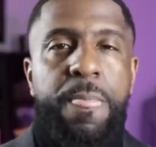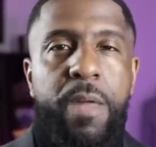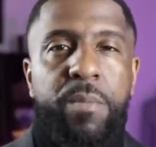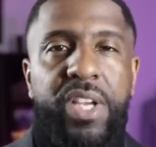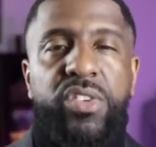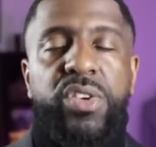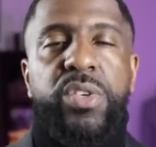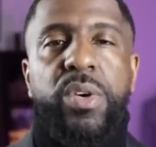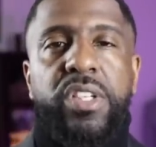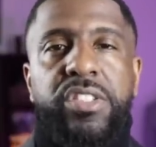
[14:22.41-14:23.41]
And make sure
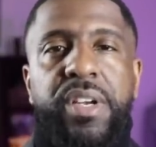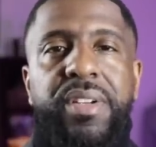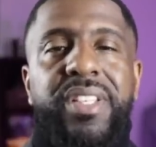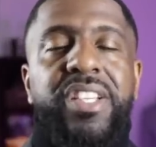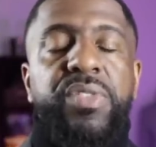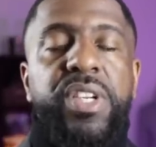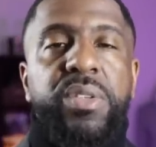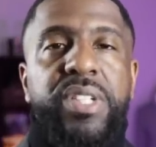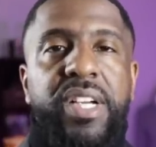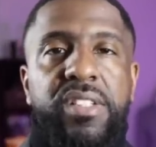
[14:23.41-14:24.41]
you are sharing these
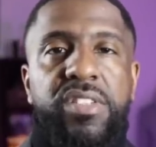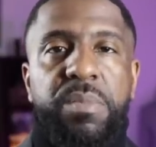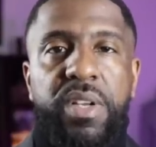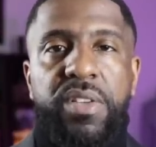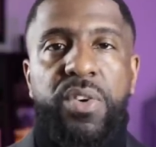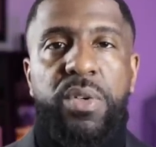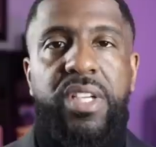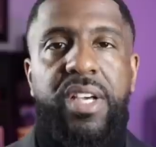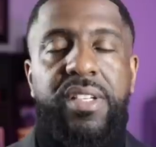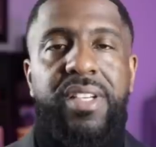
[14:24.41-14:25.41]
videos out to some other folks
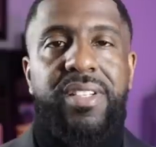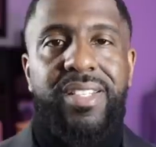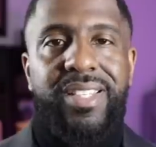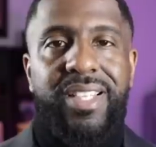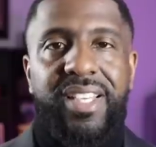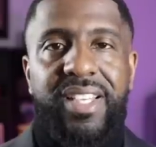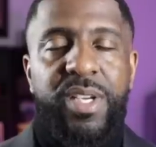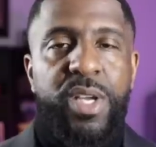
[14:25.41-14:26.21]
out there that you think